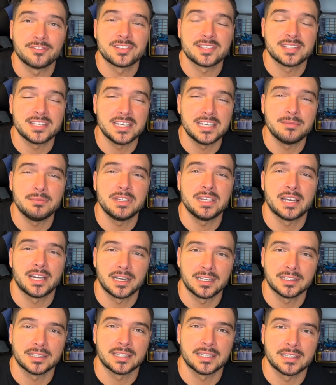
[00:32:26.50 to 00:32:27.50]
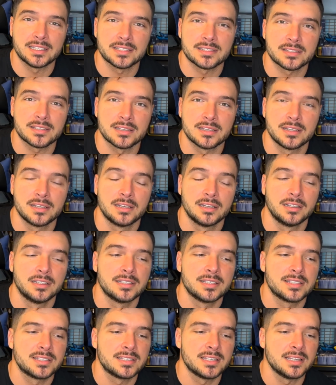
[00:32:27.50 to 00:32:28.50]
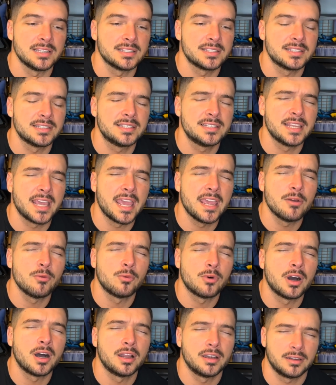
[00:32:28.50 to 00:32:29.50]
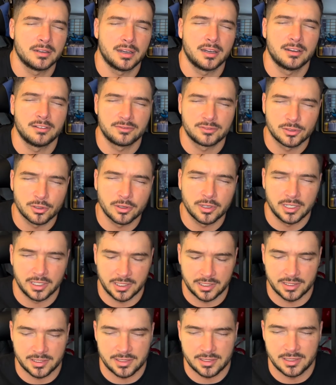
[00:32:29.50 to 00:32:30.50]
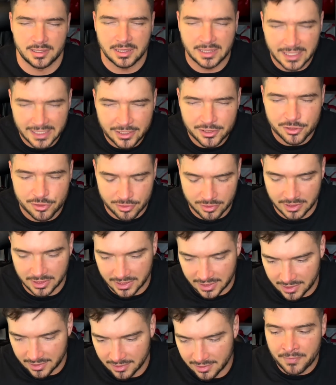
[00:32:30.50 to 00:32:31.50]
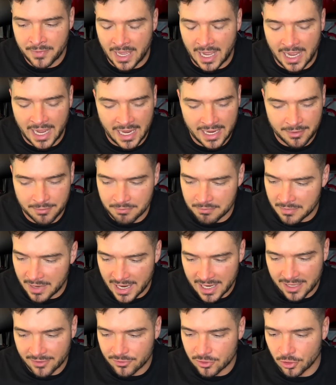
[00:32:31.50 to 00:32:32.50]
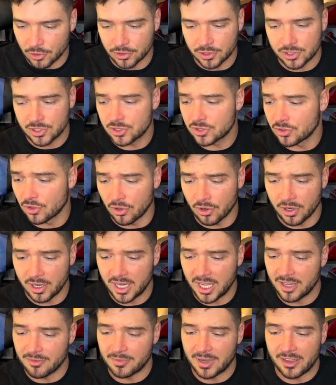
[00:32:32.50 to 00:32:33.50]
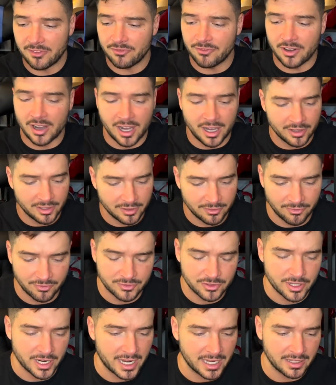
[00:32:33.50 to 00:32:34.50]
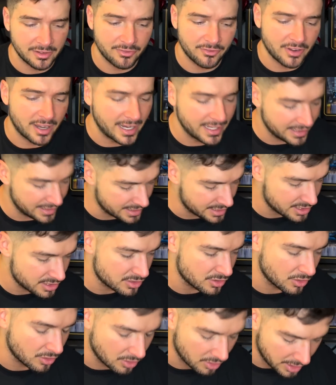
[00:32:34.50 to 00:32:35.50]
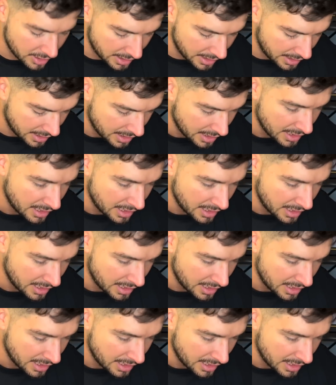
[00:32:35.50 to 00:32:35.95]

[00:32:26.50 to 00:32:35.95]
seen me hunt this since day one of toy hunts, literally. I might have told a story of my father trying to find this toy